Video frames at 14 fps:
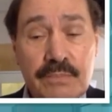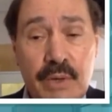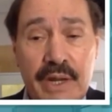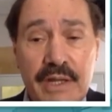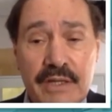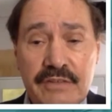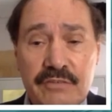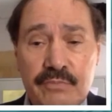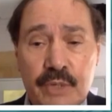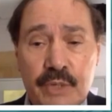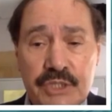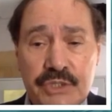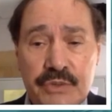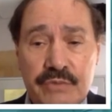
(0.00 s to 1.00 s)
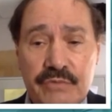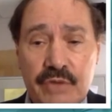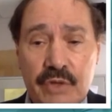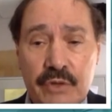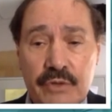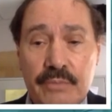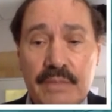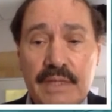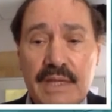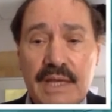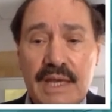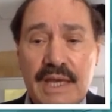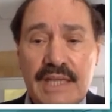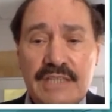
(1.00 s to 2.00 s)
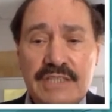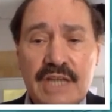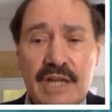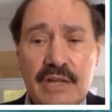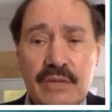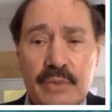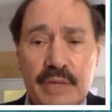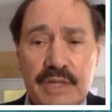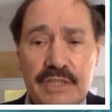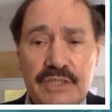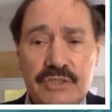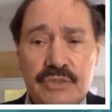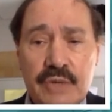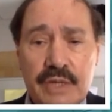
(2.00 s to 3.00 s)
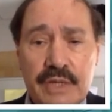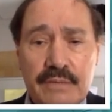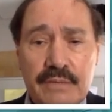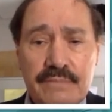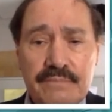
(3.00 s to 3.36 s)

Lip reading: product of pressure and volume, and tolerated strain.